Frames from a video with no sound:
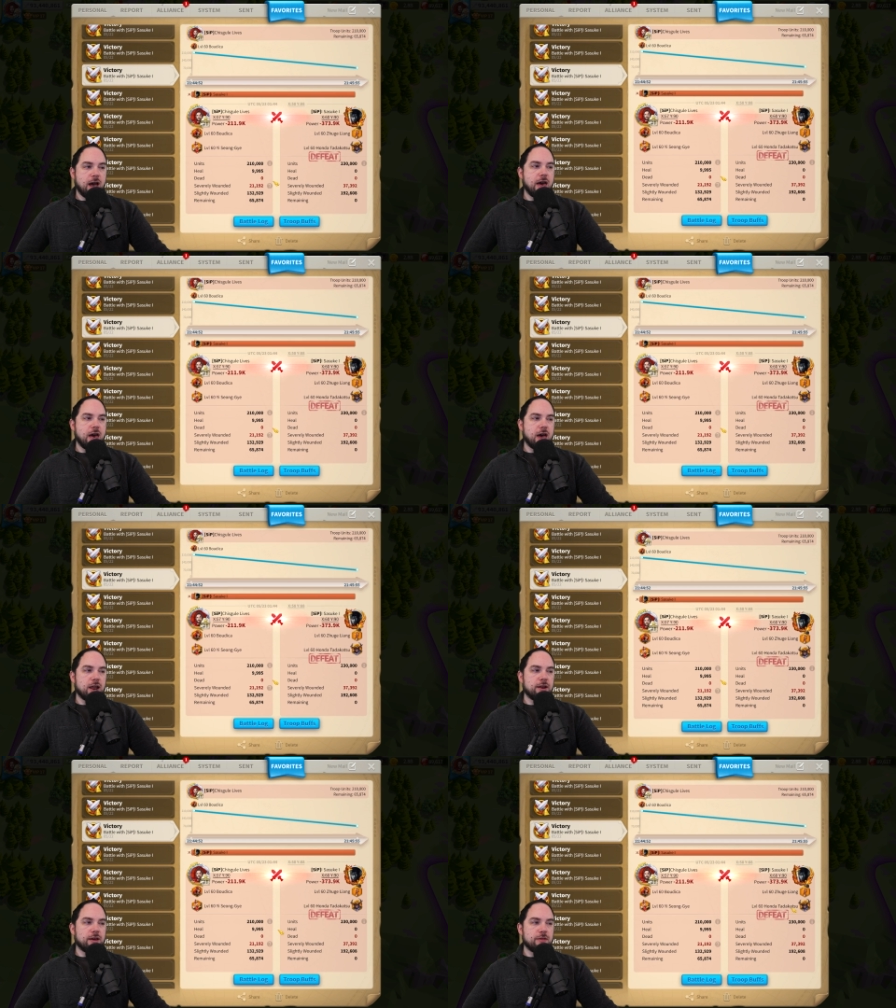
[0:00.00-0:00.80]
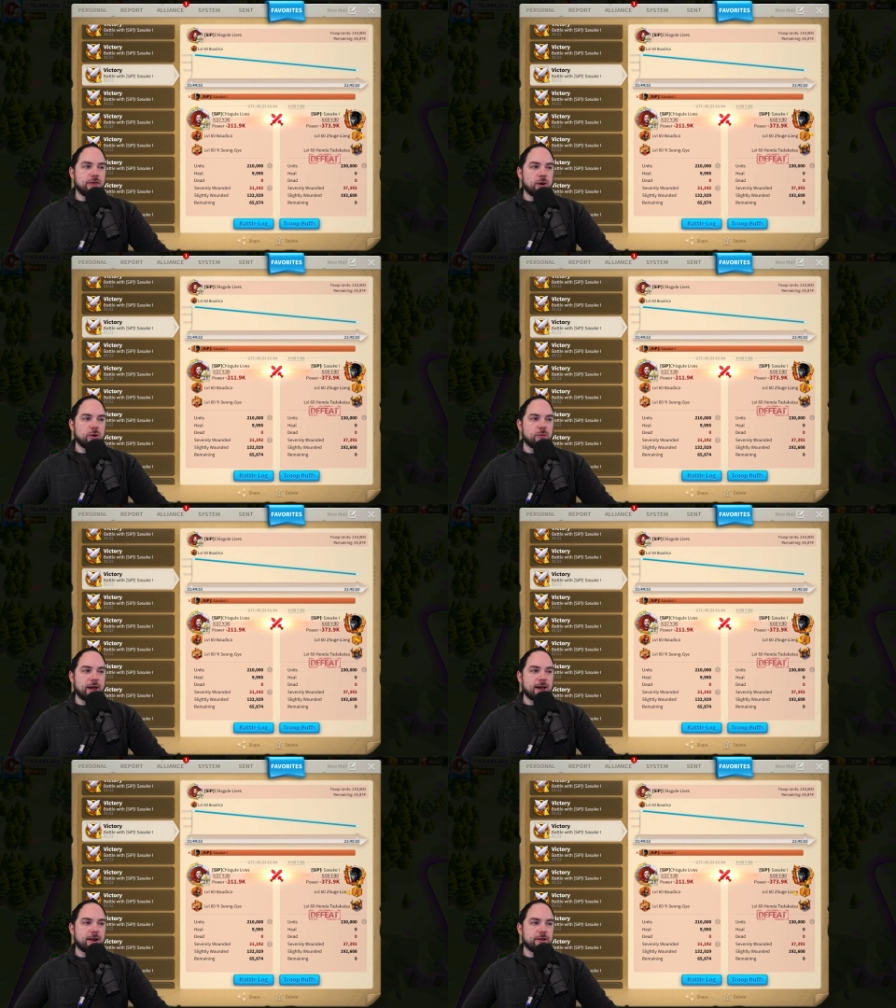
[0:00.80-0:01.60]
And then we
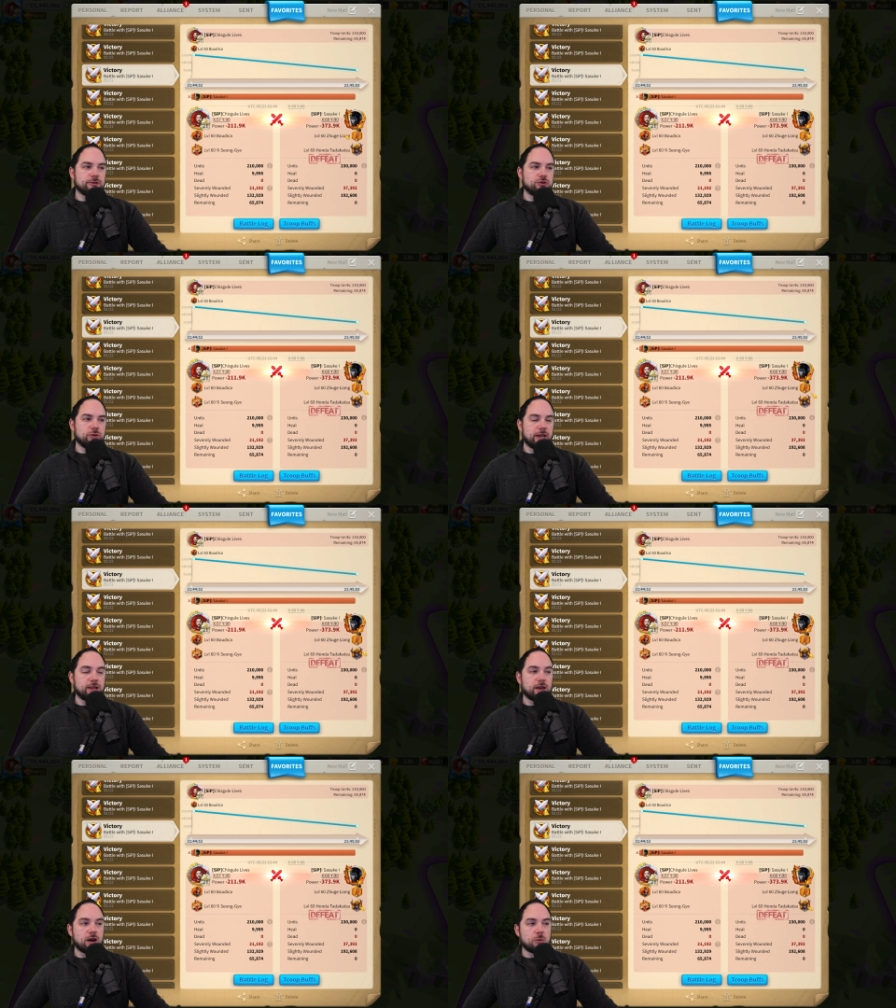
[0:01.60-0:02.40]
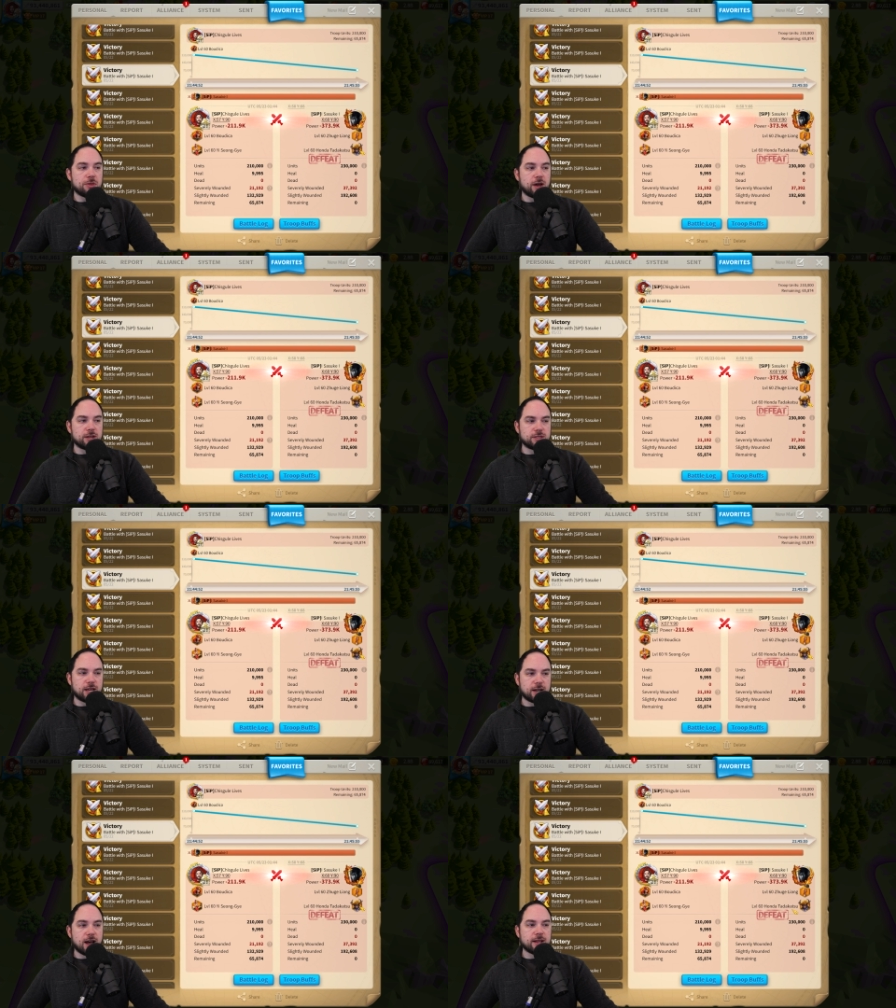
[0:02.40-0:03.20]
ran Zhuge Liang with Honda
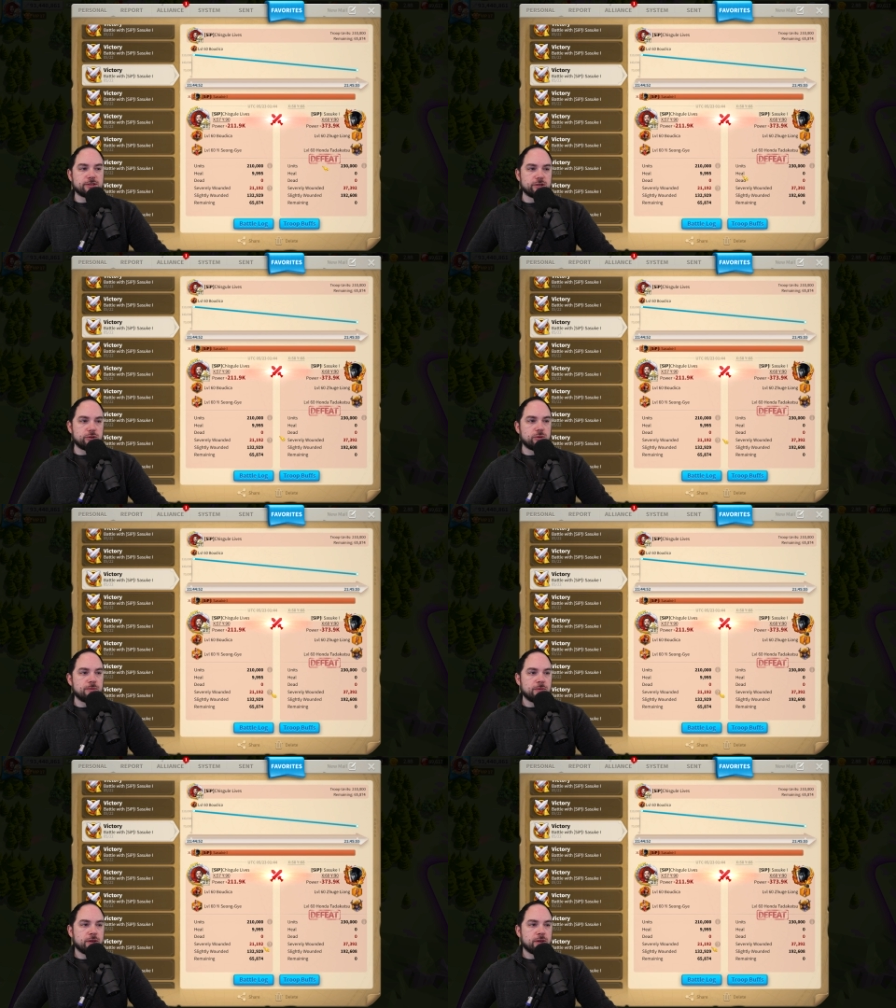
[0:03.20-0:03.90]
Tadakatsu.